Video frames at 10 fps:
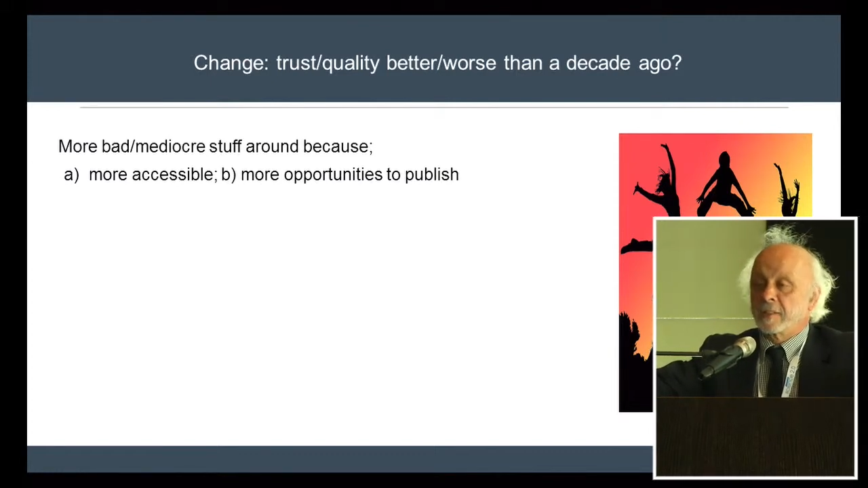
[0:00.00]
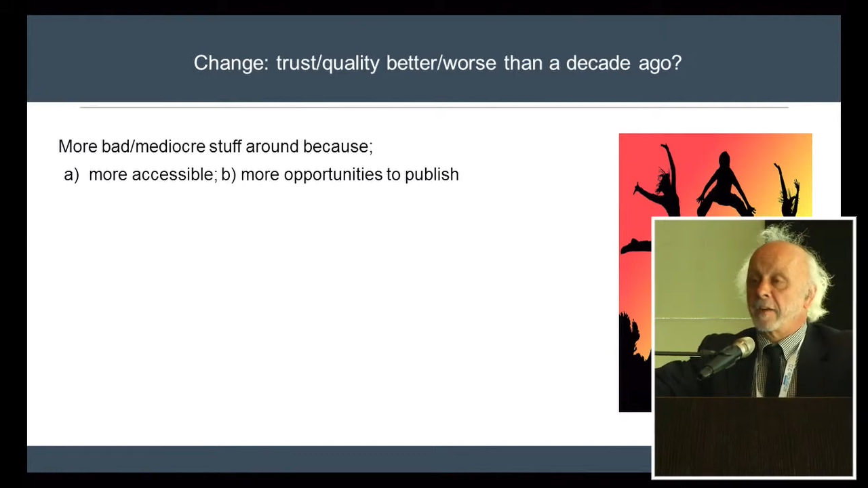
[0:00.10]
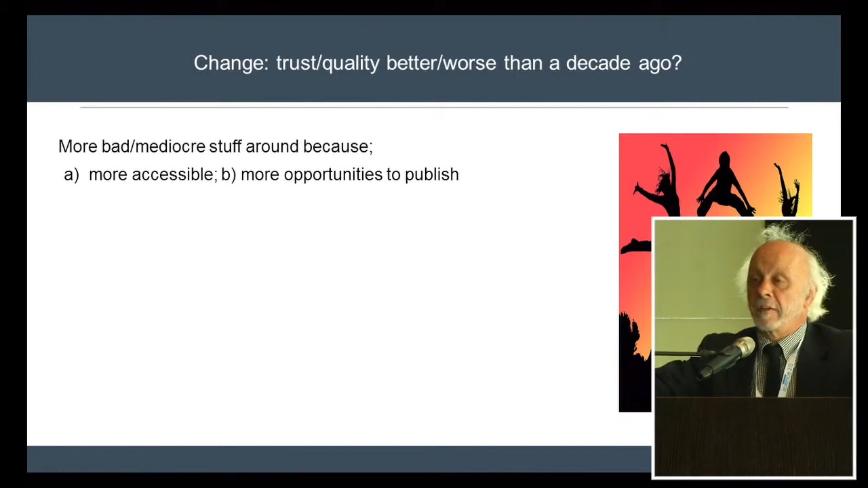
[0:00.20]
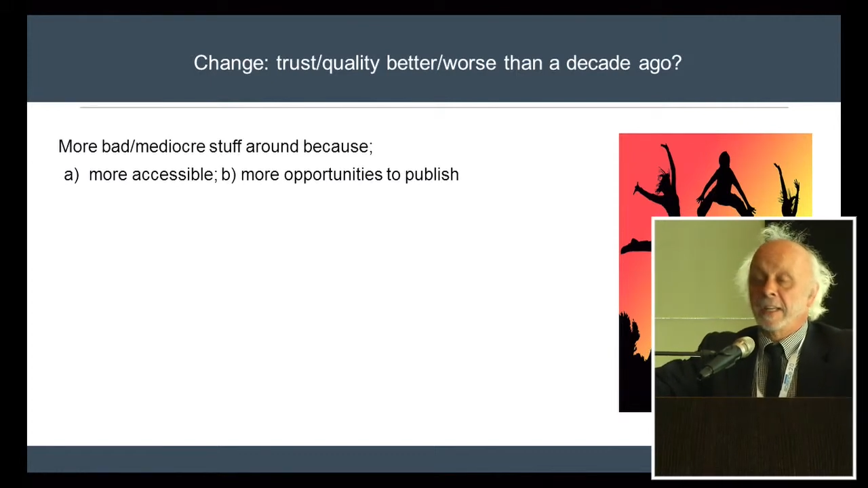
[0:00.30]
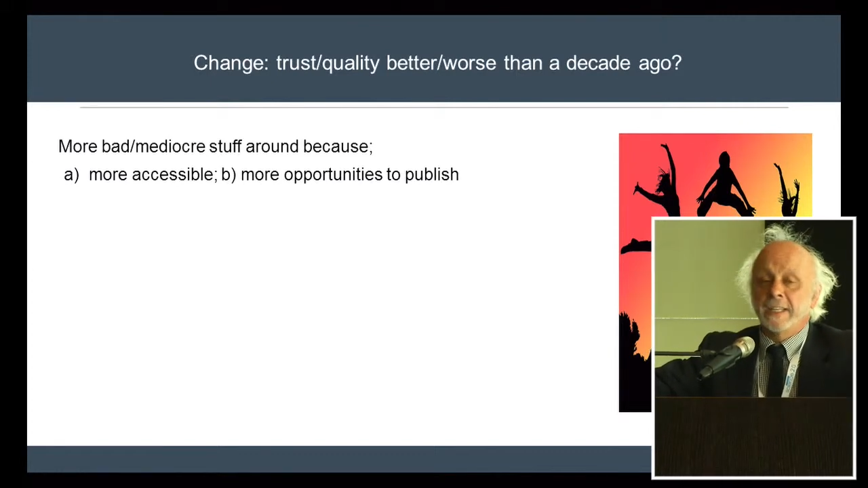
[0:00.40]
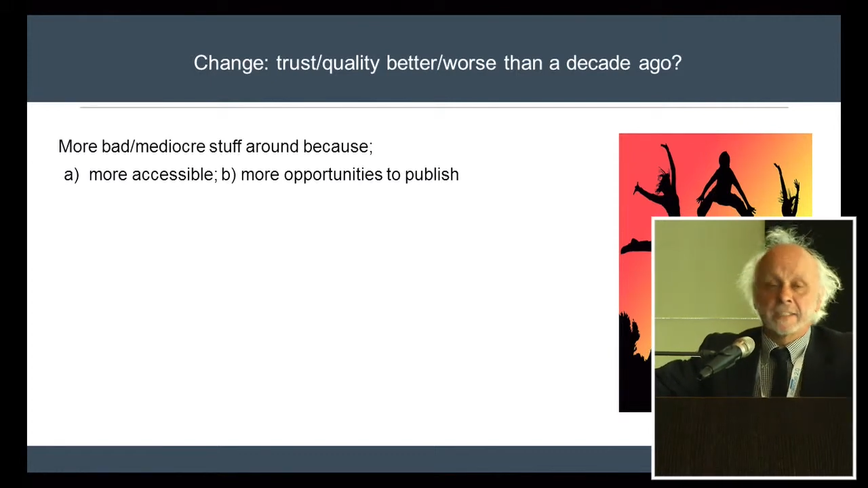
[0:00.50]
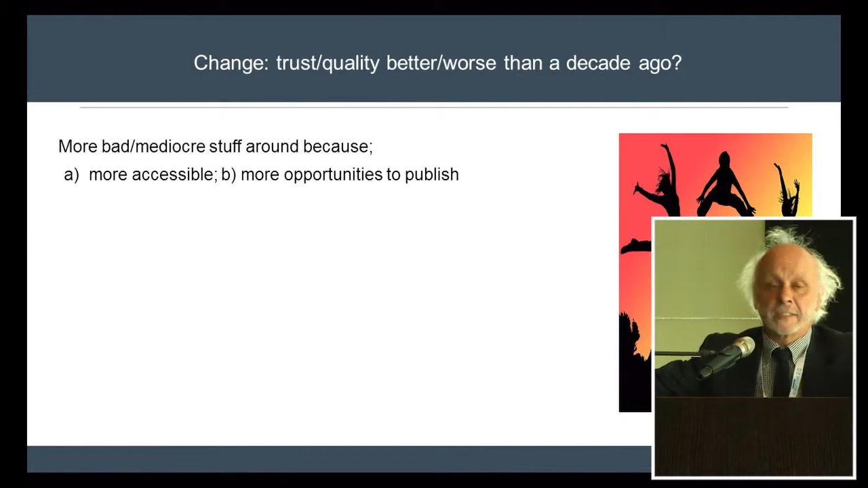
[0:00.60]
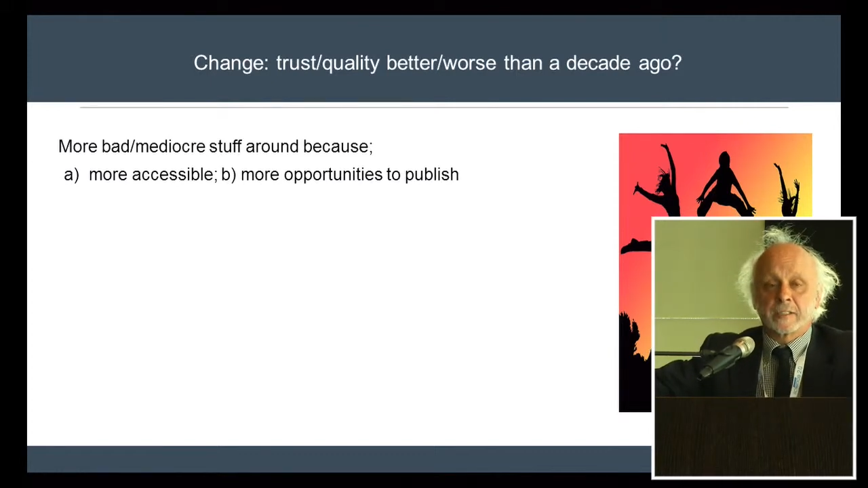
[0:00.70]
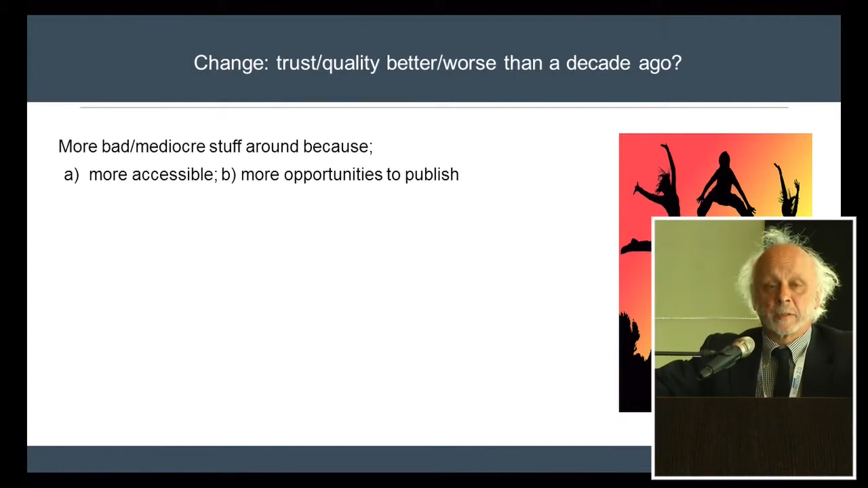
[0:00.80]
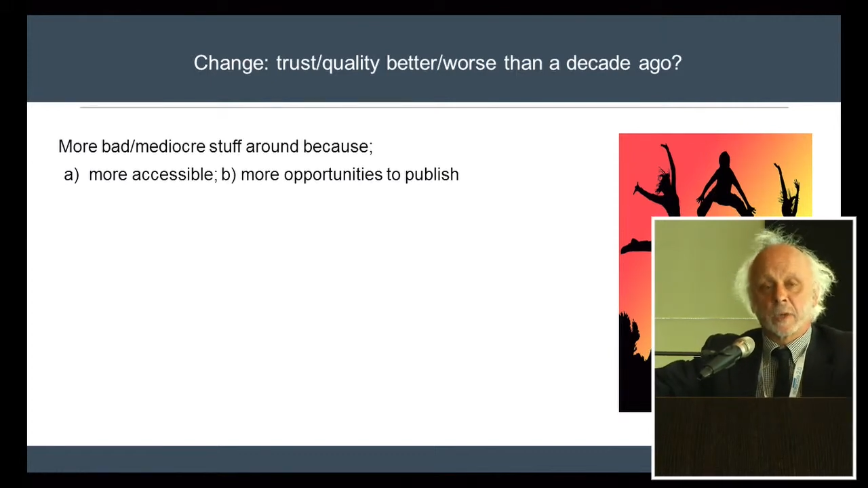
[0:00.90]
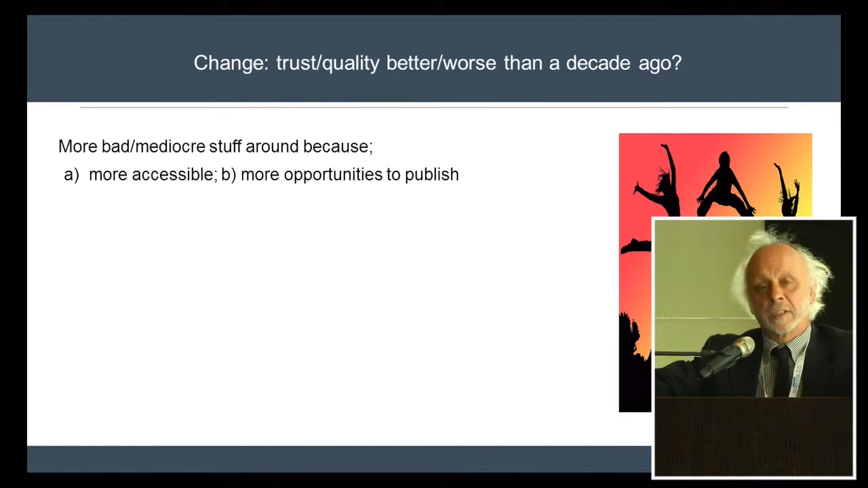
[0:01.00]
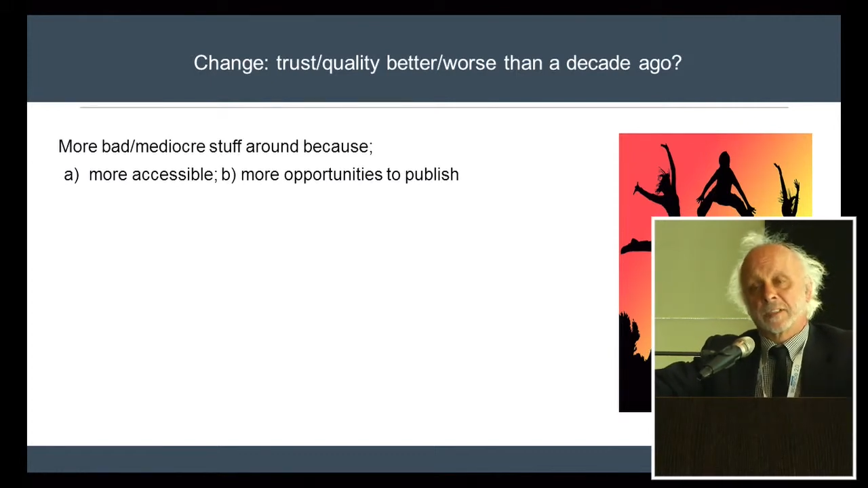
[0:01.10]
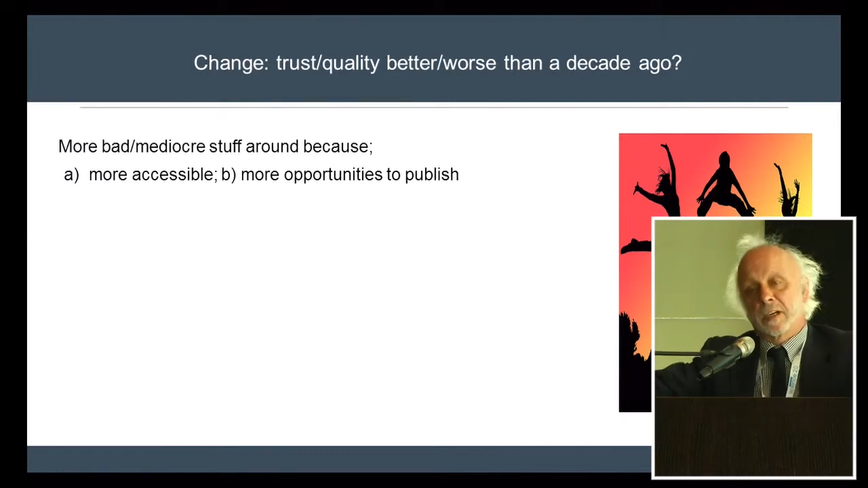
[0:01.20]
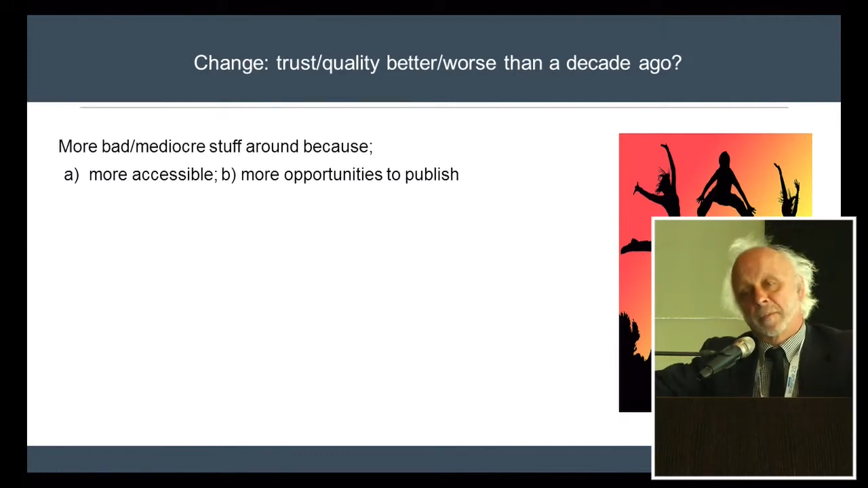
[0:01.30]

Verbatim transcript: they're elitists at the one time,